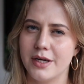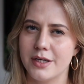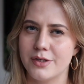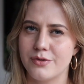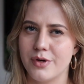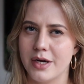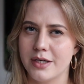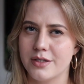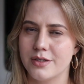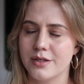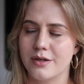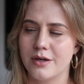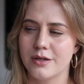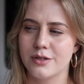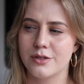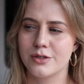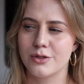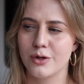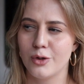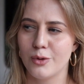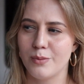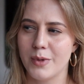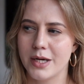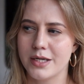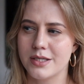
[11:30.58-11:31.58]
I try to
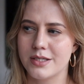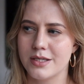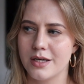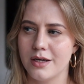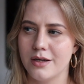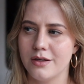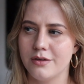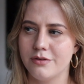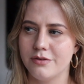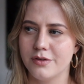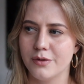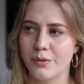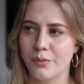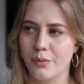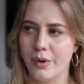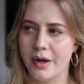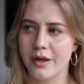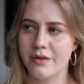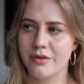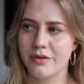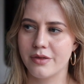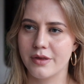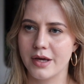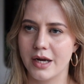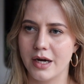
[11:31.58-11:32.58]
console myself
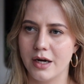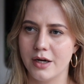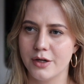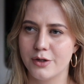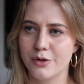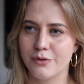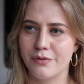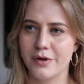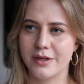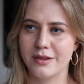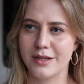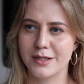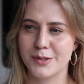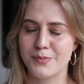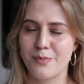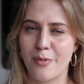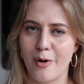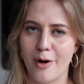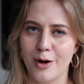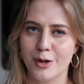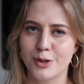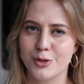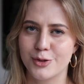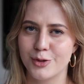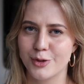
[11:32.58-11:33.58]
with, and I do think that's
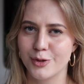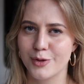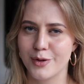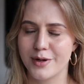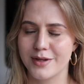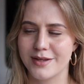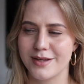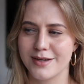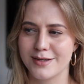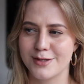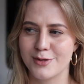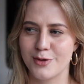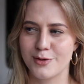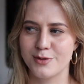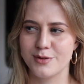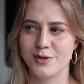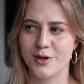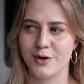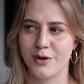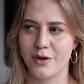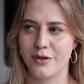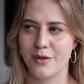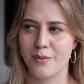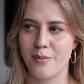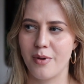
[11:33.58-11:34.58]
part true, and that's also
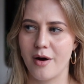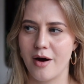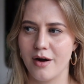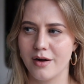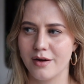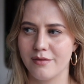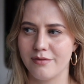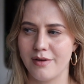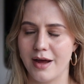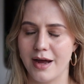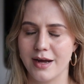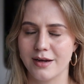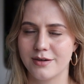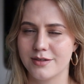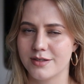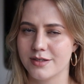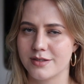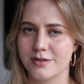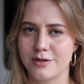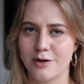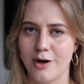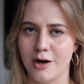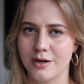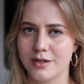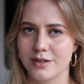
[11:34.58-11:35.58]
another part of like
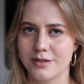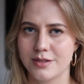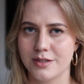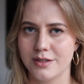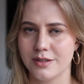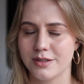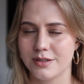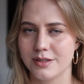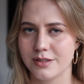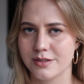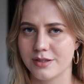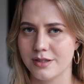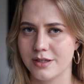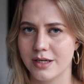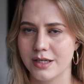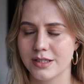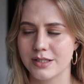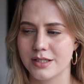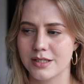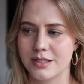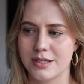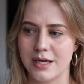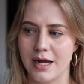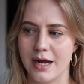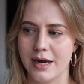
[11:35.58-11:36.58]
just cognitive
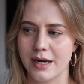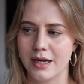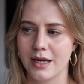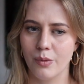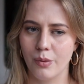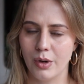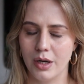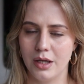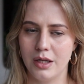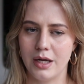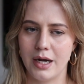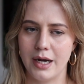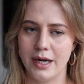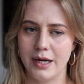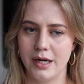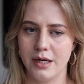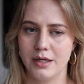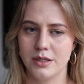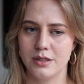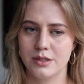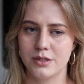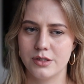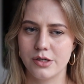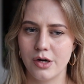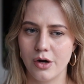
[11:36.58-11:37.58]
dissonance, is like, well,
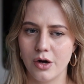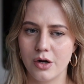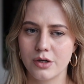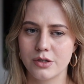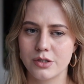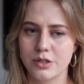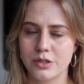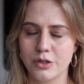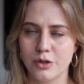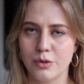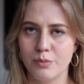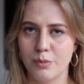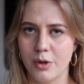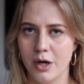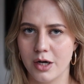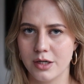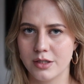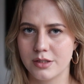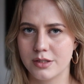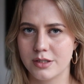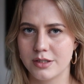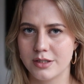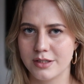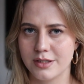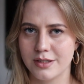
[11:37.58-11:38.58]
I talk so
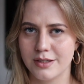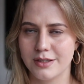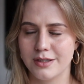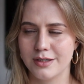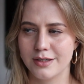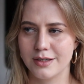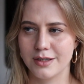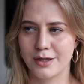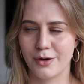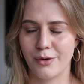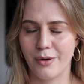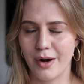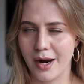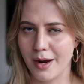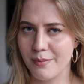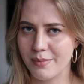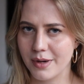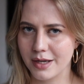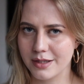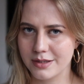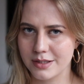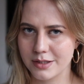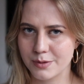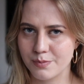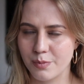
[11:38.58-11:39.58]
much crap
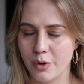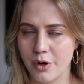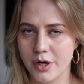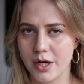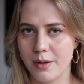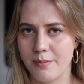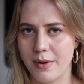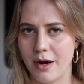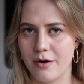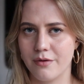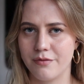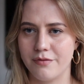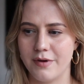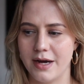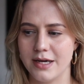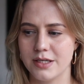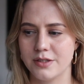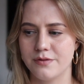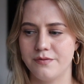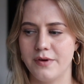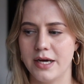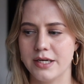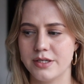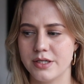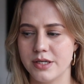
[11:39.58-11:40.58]
at this point about
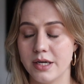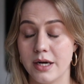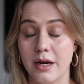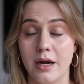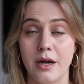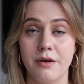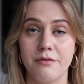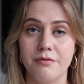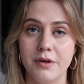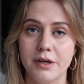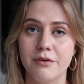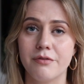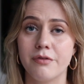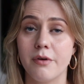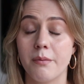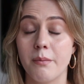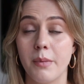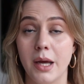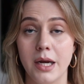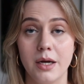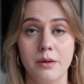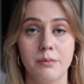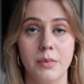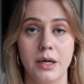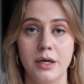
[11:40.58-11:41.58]
fast fashion, and I think for
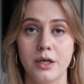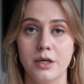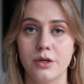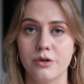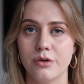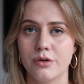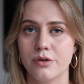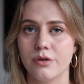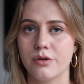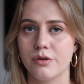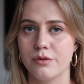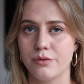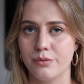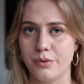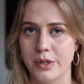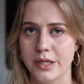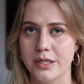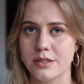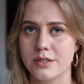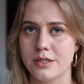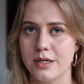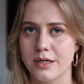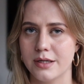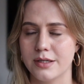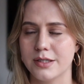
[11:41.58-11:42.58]
many good
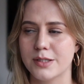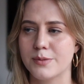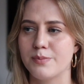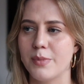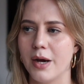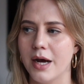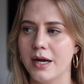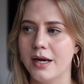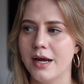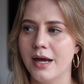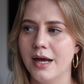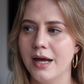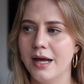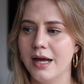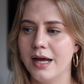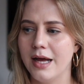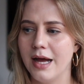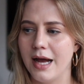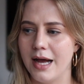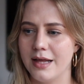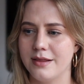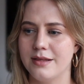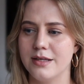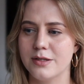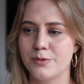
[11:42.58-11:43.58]
reasons, but
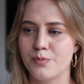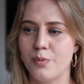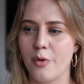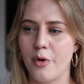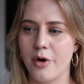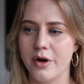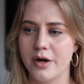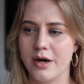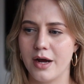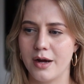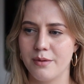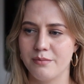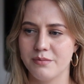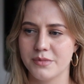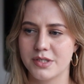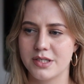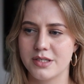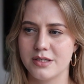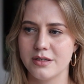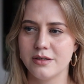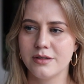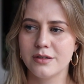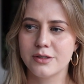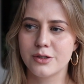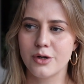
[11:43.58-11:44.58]
at this point I'm
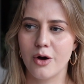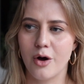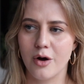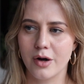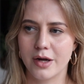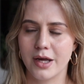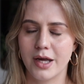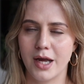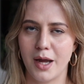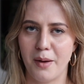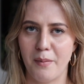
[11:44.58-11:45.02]
still talking